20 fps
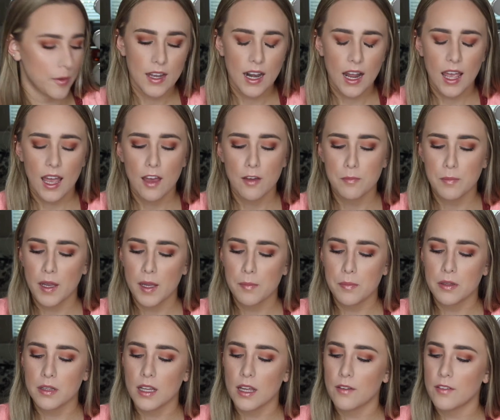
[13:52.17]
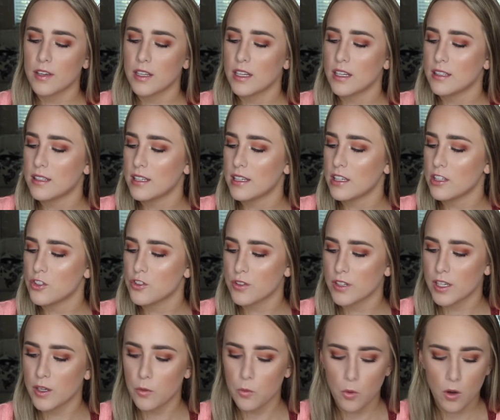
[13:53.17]
And I have my beloved Tea
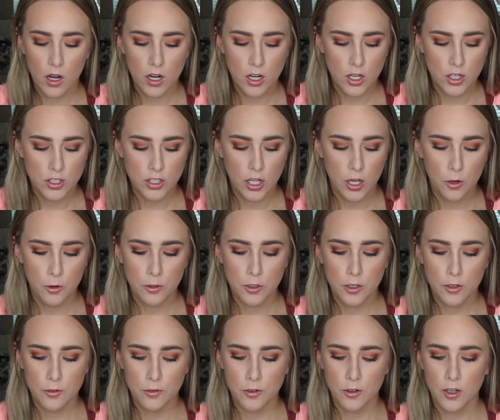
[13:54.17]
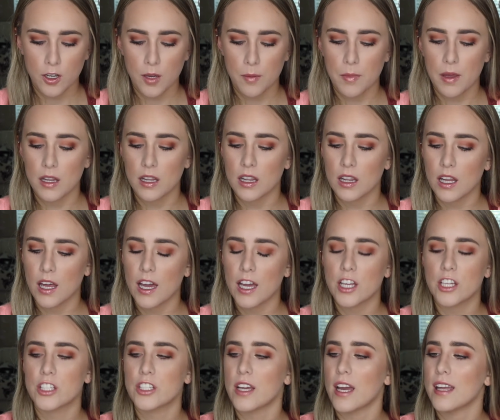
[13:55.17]
Tree Water Toner from
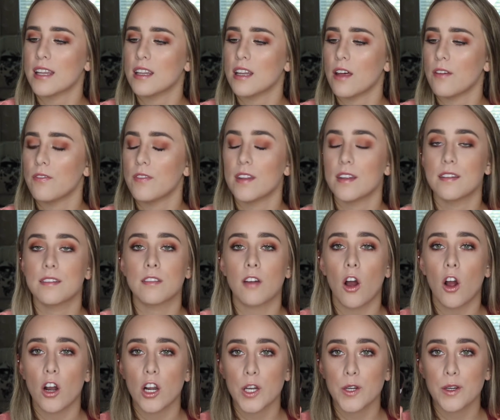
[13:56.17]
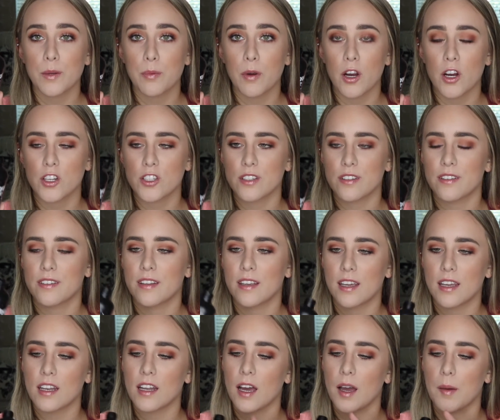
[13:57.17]
Lush. I love this. Already repurchased
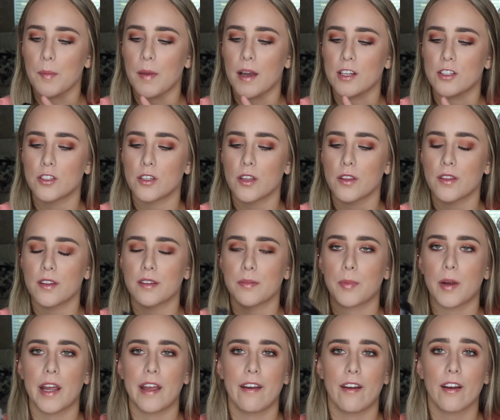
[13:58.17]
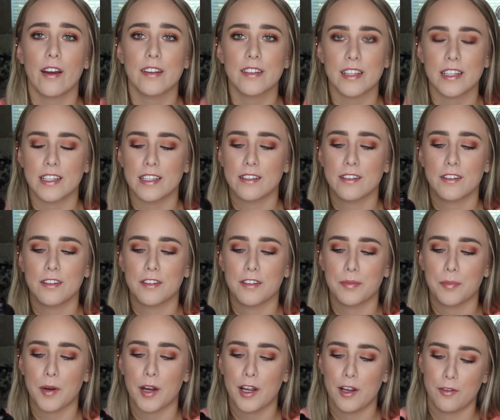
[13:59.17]
it. I took the sprayer out because I needed the
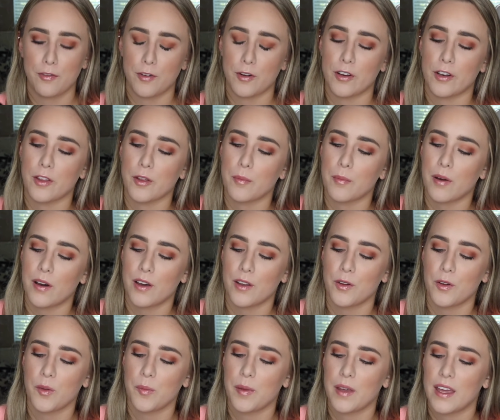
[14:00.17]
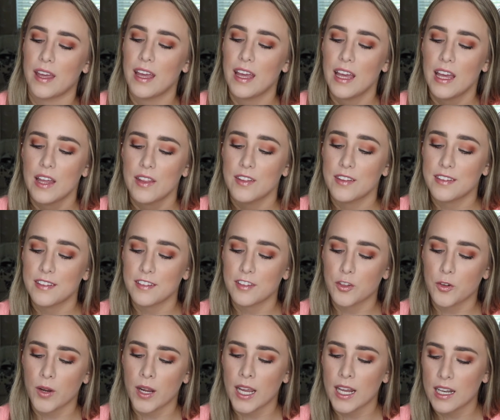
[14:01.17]
sprayer for another bottle, but this is
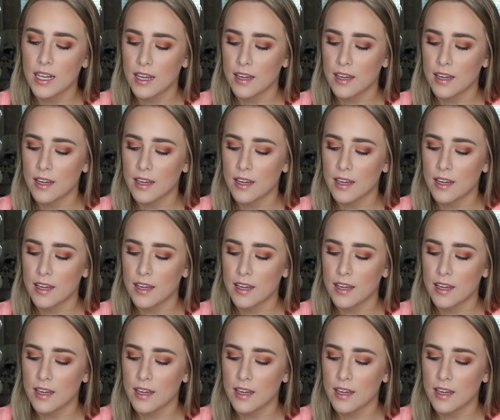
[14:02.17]
great.